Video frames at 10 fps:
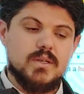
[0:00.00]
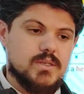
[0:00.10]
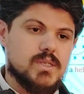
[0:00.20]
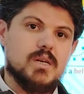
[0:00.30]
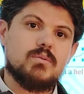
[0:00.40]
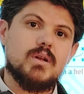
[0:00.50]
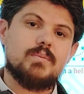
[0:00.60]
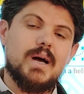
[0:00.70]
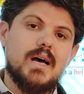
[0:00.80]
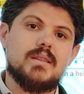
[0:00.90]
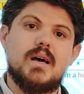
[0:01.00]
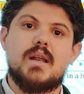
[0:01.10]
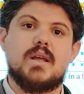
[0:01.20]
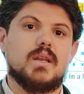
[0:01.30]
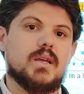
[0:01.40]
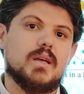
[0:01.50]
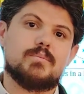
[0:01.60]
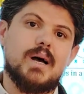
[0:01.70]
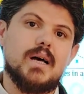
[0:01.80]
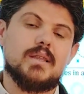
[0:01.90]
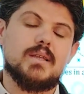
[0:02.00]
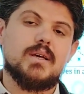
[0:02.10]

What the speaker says: circular path and helical path.